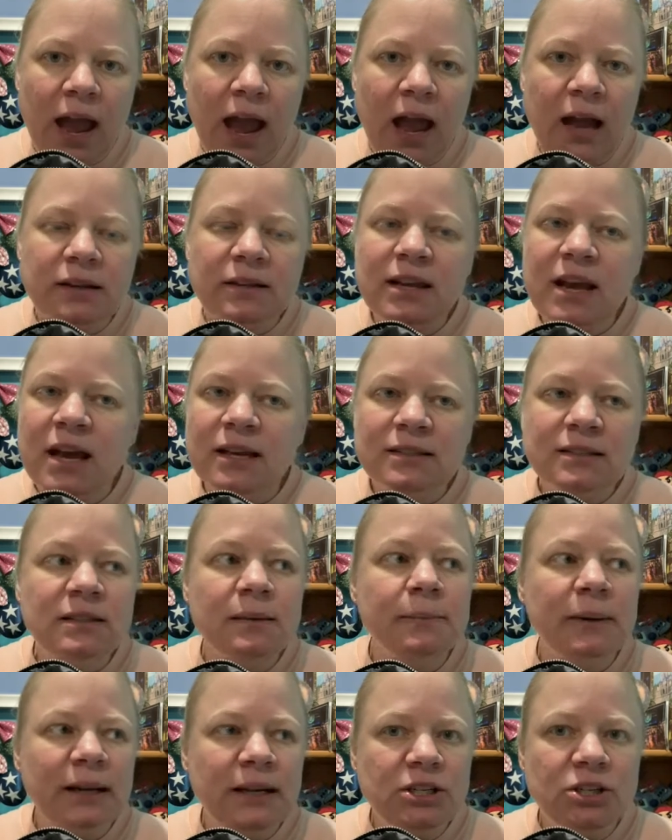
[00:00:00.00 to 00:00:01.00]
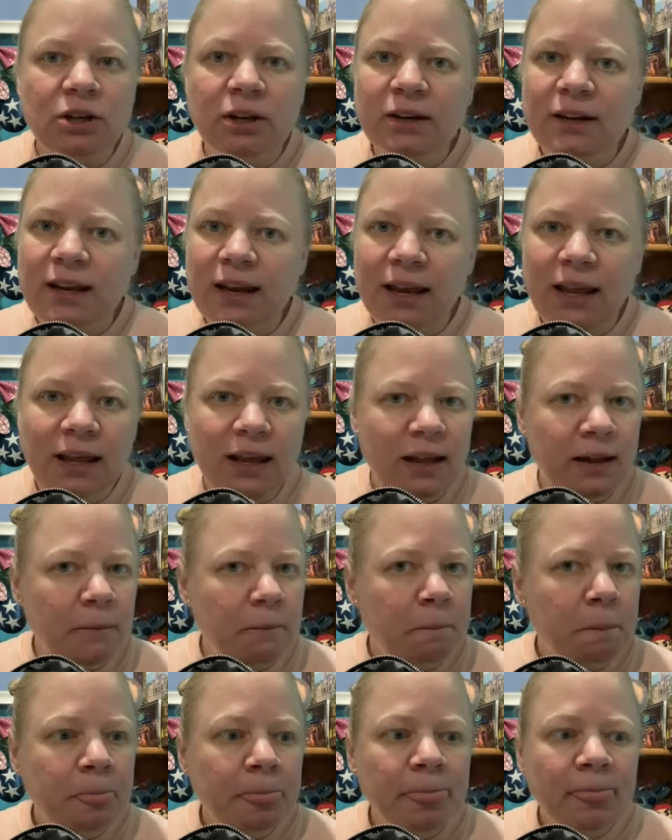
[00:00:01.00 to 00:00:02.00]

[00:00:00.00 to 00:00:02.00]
And yes, somebody turned it in.